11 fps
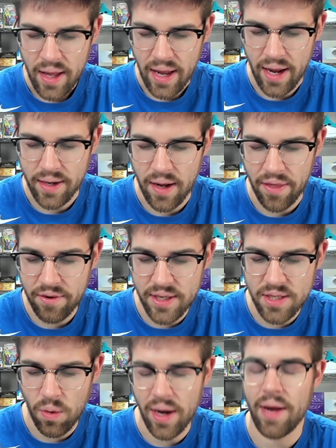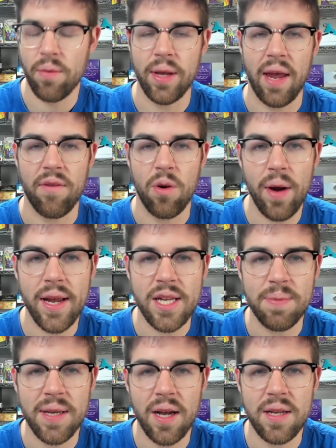And the reason why we gave it away is
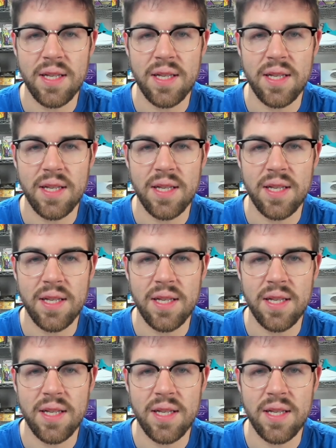because